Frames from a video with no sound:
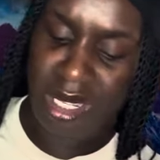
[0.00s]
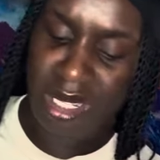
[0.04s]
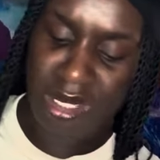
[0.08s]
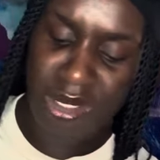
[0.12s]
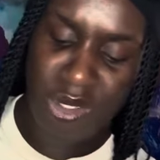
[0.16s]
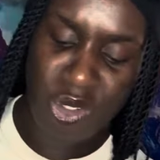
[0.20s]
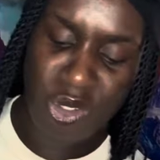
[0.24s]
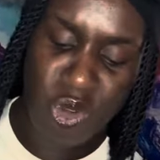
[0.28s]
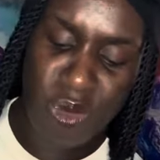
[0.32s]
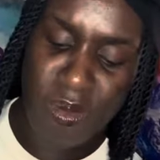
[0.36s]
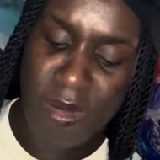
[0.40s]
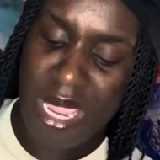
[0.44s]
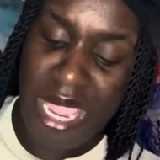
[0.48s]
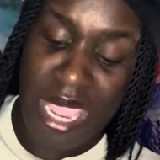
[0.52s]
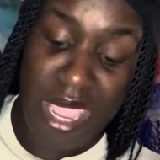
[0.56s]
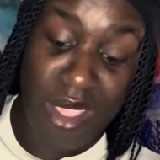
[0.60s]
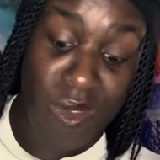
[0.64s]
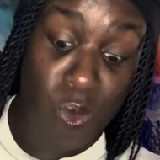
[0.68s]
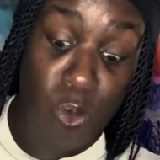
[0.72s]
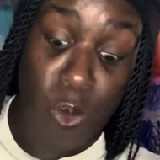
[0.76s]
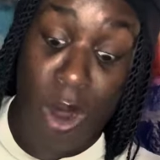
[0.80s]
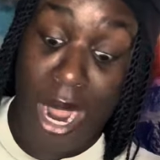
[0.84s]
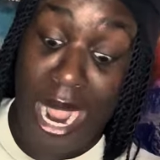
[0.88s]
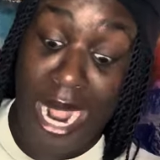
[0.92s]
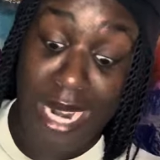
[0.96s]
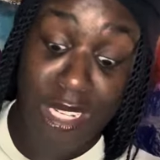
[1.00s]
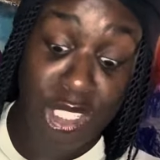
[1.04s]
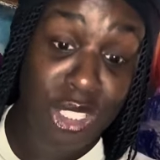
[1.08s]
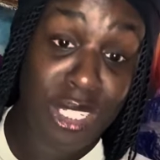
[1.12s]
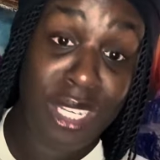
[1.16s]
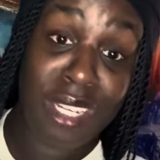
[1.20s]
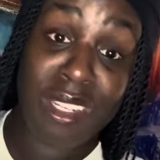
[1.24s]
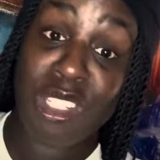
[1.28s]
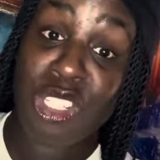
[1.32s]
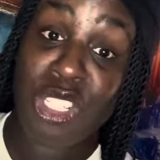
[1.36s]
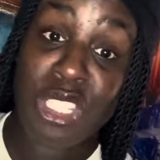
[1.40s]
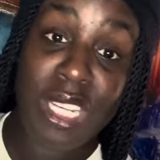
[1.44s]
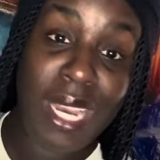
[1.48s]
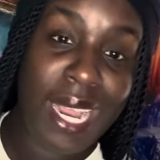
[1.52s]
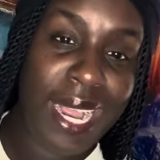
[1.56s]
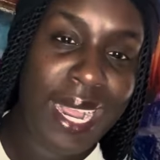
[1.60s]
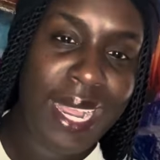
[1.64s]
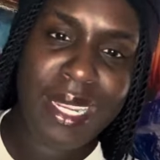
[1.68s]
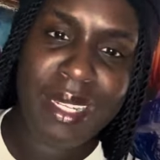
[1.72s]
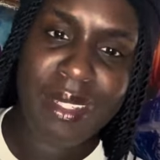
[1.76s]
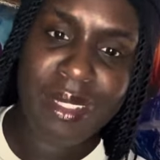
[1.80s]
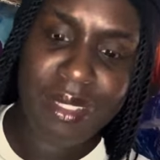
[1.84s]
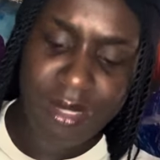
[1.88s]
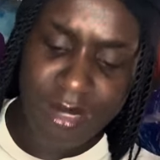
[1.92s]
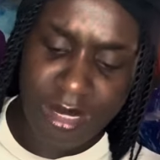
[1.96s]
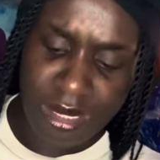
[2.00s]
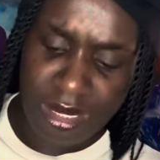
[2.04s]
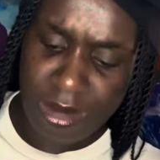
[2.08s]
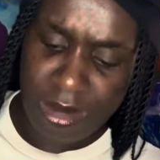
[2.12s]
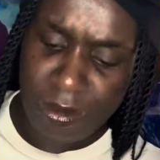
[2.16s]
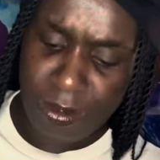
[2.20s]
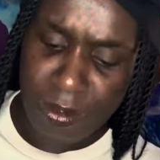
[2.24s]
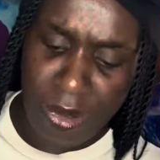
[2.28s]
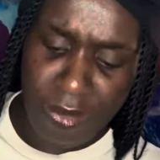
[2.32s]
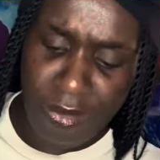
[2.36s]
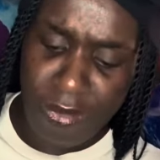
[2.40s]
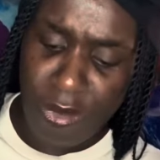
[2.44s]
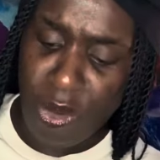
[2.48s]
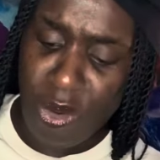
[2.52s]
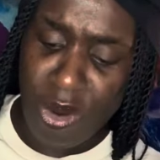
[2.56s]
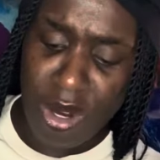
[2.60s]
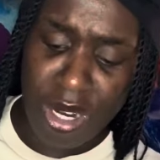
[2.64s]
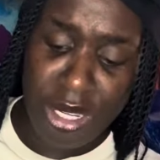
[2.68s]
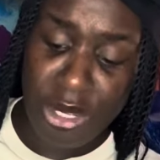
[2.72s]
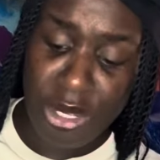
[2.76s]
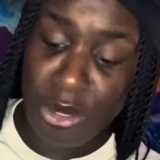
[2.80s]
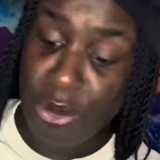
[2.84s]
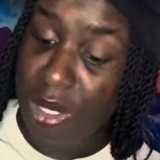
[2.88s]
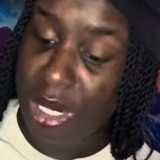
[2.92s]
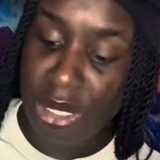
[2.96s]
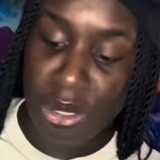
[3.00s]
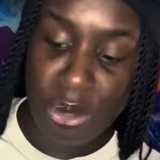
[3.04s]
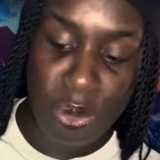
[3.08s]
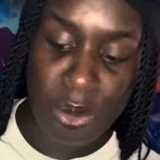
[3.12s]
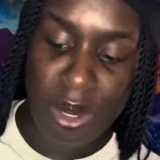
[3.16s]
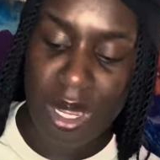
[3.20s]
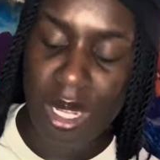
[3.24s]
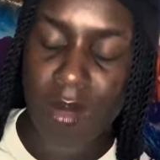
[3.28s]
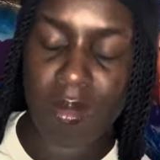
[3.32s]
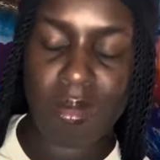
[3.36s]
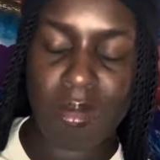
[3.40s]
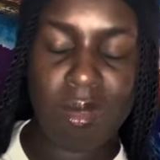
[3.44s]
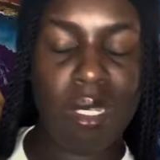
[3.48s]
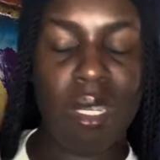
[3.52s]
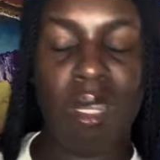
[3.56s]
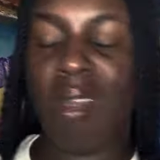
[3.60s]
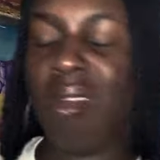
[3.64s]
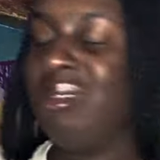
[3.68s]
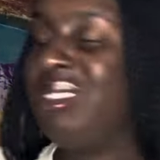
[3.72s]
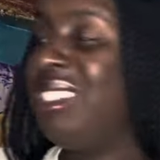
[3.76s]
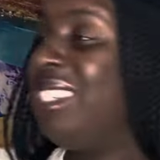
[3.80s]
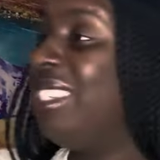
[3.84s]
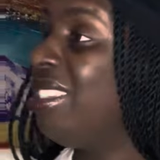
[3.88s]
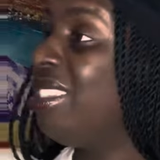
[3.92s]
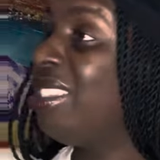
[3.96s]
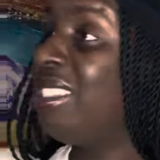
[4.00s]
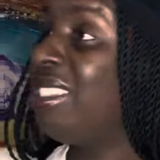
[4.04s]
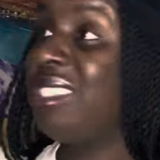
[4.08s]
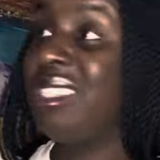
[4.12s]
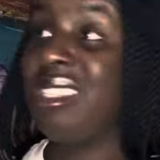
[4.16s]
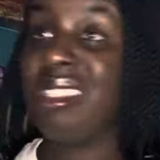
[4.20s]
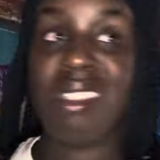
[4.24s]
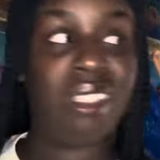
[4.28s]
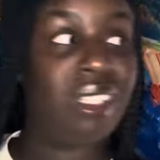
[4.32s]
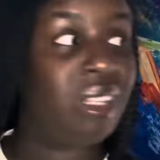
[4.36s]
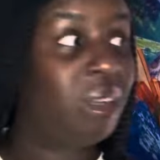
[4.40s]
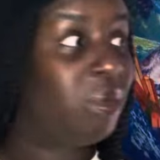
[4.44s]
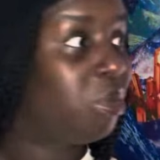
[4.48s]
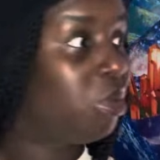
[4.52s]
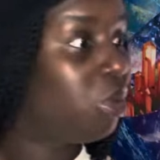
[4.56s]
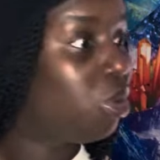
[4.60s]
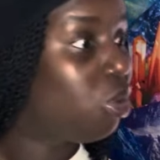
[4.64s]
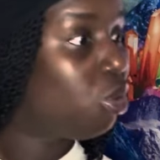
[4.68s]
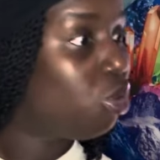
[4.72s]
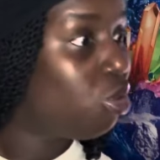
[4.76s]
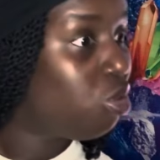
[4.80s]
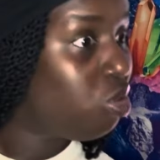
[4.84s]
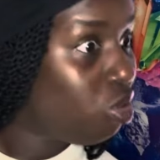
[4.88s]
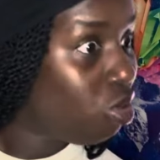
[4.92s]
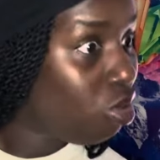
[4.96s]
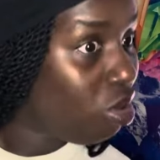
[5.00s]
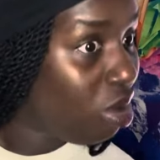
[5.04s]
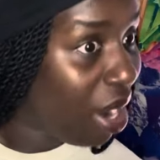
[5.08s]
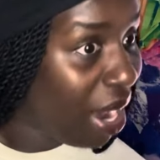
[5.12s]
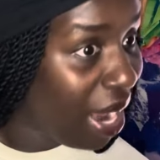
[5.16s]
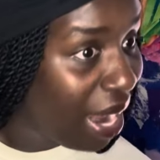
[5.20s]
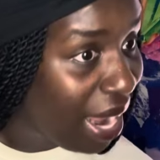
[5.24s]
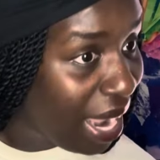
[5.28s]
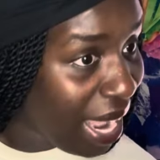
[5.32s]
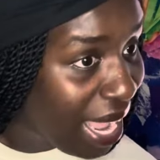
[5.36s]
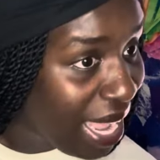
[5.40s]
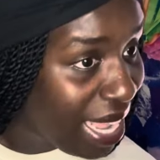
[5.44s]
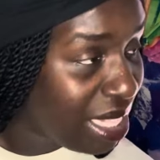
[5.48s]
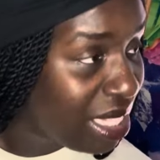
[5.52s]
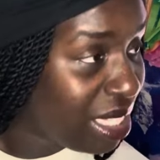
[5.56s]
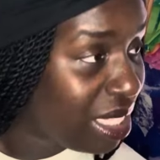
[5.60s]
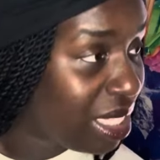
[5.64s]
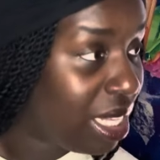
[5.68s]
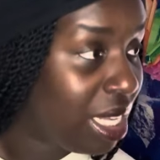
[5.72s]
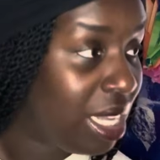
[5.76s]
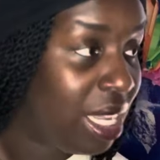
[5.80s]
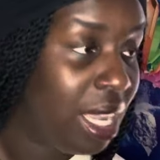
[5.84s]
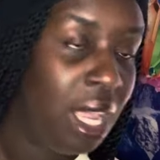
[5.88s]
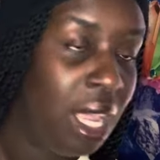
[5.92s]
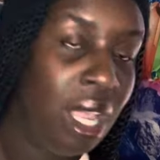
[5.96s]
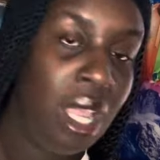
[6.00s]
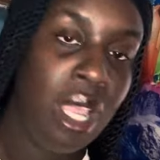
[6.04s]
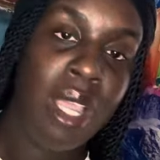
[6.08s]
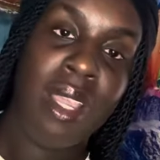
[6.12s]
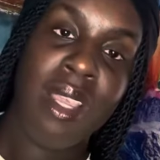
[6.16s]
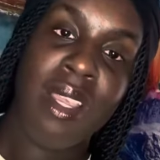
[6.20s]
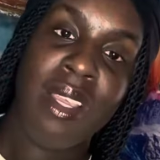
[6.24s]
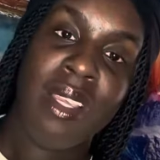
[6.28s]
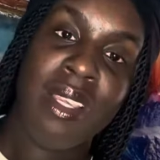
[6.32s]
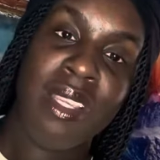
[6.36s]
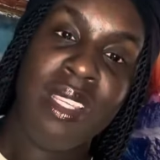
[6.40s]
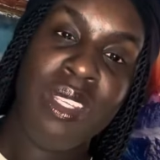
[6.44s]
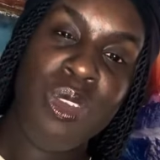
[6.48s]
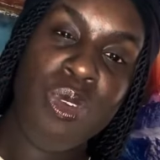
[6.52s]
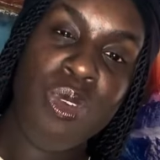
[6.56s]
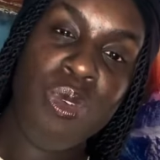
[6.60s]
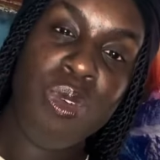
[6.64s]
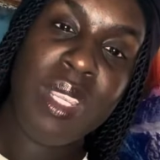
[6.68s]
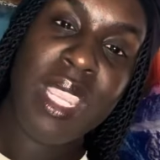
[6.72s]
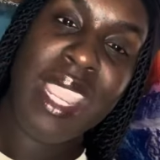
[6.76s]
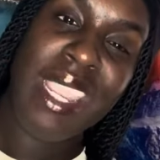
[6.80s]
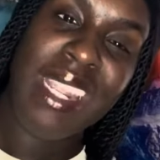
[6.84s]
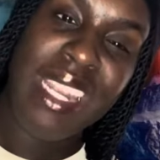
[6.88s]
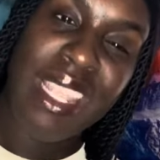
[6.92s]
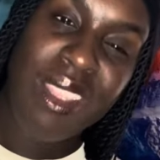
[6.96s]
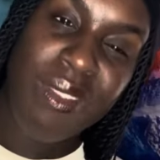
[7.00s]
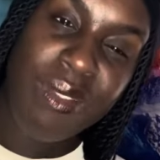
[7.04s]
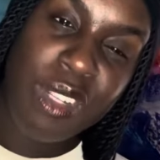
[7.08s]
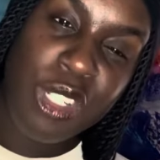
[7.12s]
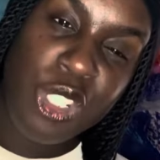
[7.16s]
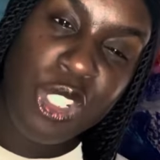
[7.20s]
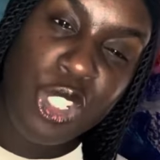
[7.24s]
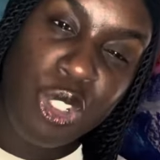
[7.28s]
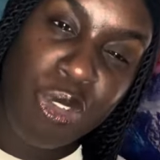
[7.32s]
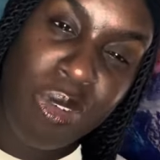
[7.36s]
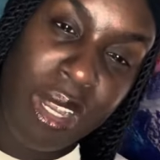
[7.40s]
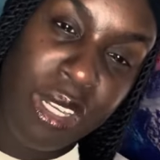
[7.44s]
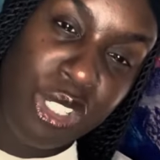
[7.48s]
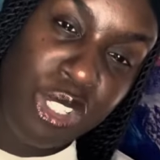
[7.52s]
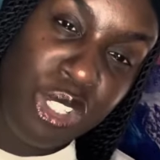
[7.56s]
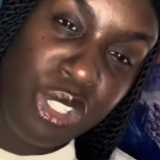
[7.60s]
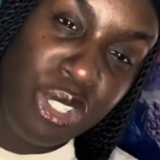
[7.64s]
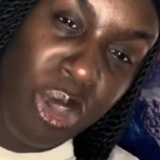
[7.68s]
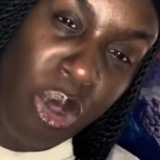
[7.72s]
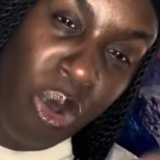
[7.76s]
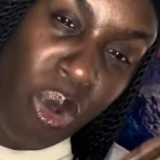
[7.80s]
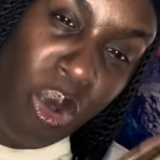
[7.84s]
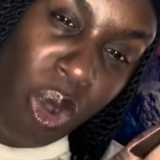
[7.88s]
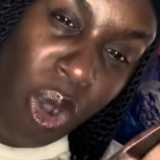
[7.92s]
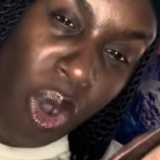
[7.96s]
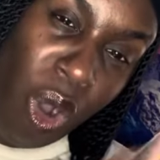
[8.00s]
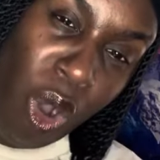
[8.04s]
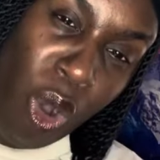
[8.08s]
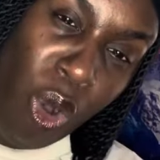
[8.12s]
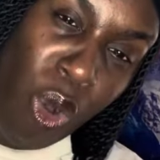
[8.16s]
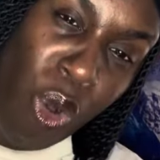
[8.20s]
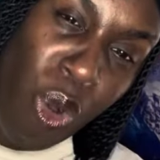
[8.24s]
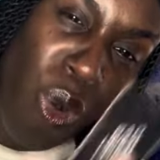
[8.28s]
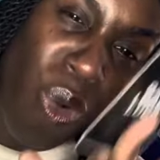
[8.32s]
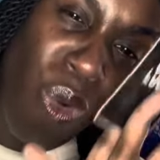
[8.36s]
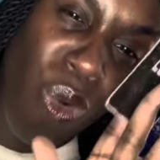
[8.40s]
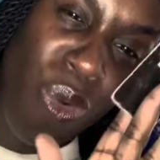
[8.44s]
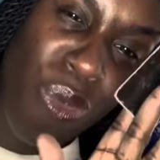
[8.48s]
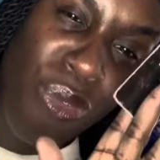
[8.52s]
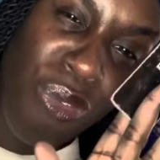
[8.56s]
You may have watched their child before and you didn't do it. Yo, this is some crazy. You can't even trust your own